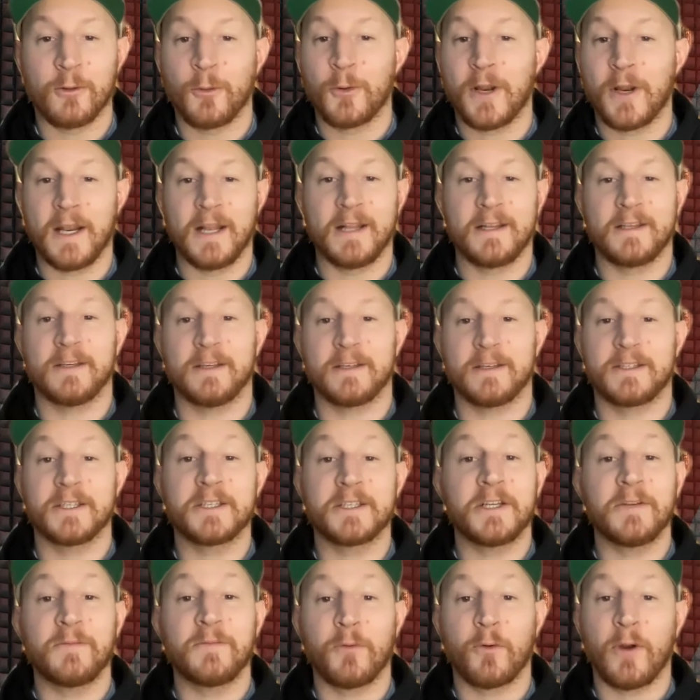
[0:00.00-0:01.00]
located at
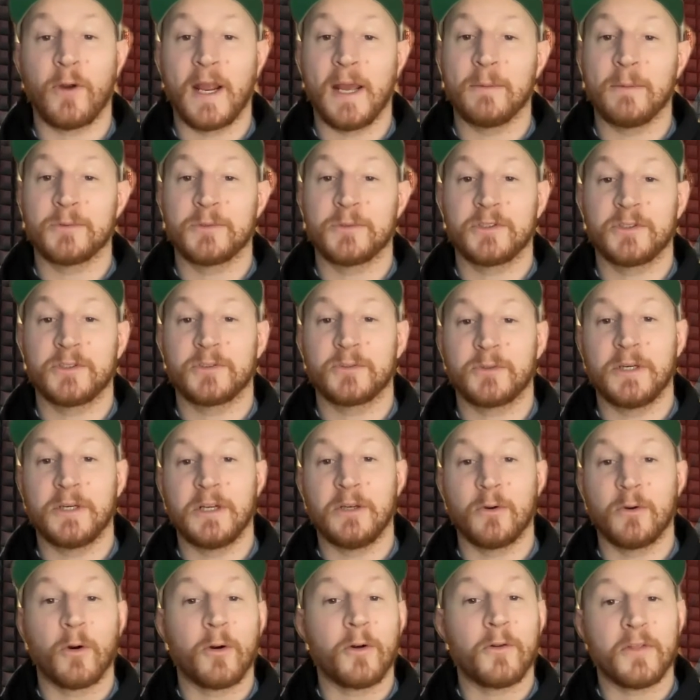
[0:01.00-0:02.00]
64 Hamilton
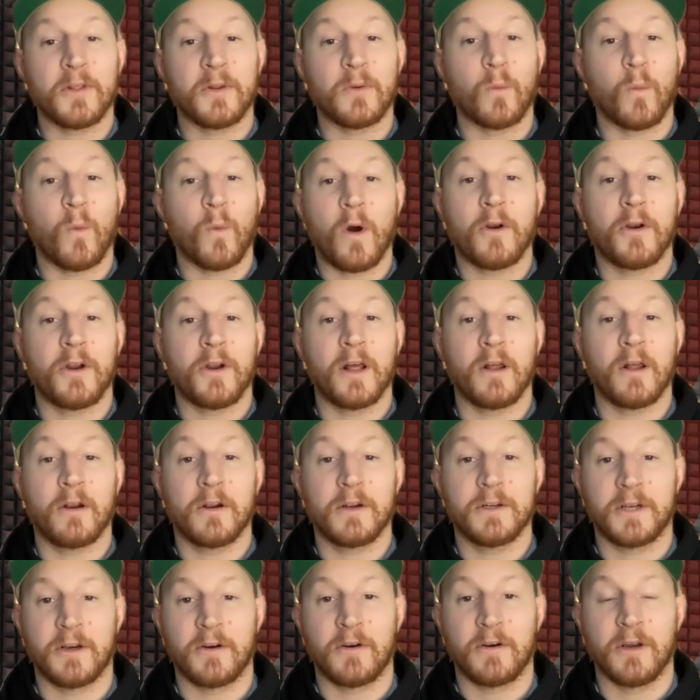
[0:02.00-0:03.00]
Street North in Waterdown,
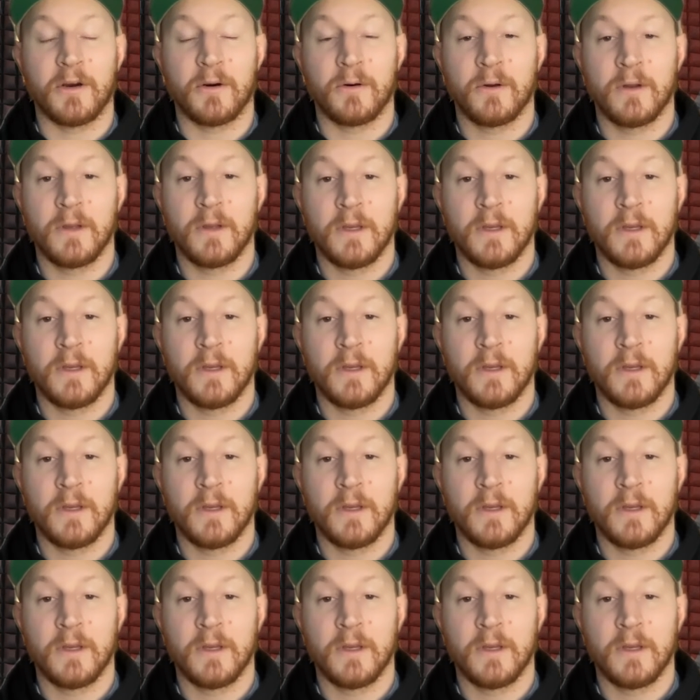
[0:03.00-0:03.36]
Ontario.